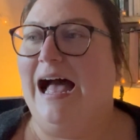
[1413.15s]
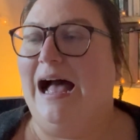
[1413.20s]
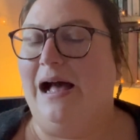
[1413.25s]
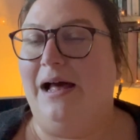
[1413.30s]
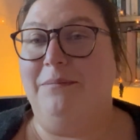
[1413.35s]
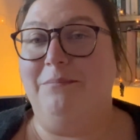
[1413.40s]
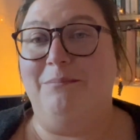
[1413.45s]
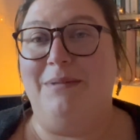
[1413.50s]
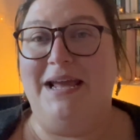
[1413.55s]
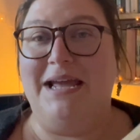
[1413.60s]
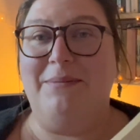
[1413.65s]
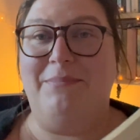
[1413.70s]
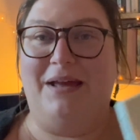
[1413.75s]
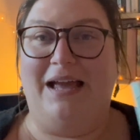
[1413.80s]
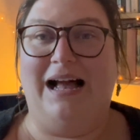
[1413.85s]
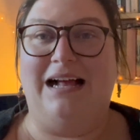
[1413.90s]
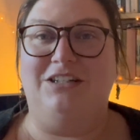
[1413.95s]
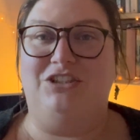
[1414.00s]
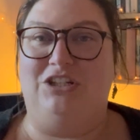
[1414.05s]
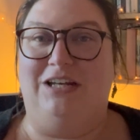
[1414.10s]
and maybe
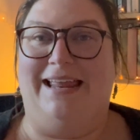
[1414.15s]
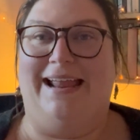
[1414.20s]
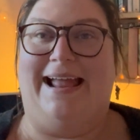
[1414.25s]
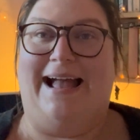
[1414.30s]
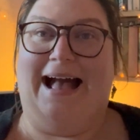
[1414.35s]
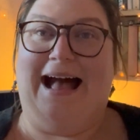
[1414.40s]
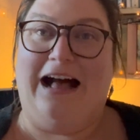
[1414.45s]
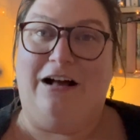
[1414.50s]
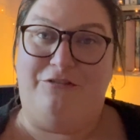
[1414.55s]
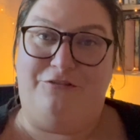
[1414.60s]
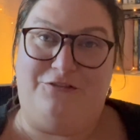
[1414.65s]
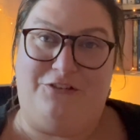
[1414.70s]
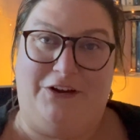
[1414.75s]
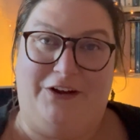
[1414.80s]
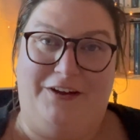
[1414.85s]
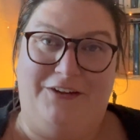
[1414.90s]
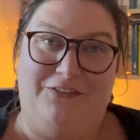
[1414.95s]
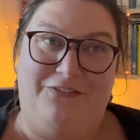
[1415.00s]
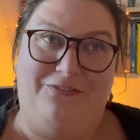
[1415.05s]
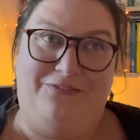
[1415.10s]
actually
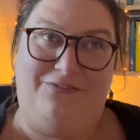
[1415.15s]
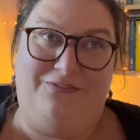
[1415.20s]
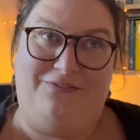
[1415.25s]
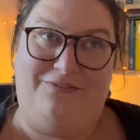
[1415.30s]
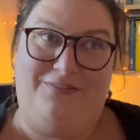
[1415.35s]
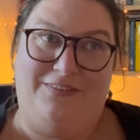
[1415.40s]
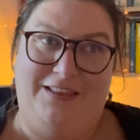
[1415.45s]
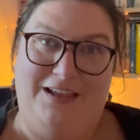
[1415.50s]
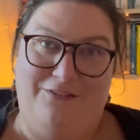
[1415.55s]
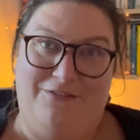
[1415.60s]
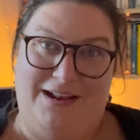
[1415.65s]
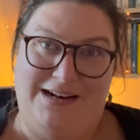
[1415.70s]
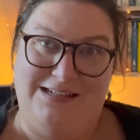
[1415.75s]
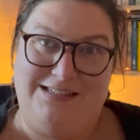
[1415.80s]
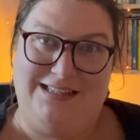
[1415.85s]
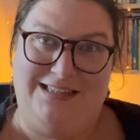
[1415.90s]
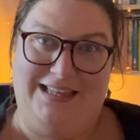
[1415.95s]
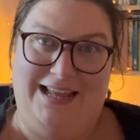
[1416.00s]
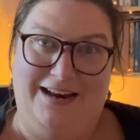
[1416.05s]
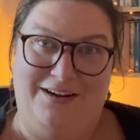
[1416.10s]
after the
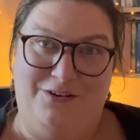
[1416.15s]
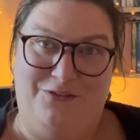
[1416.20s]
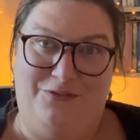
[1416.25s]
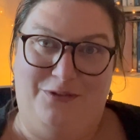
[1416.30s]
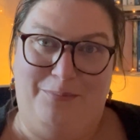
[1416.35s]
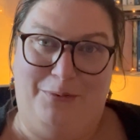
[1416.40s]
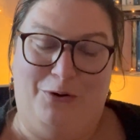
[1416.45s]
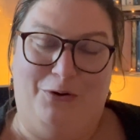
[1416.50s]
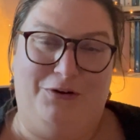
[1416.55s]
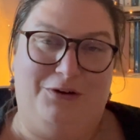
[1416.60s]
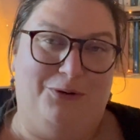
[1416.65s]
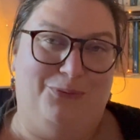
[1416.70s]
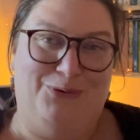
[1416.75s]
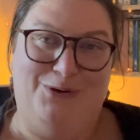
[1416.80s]
events at the end of the book.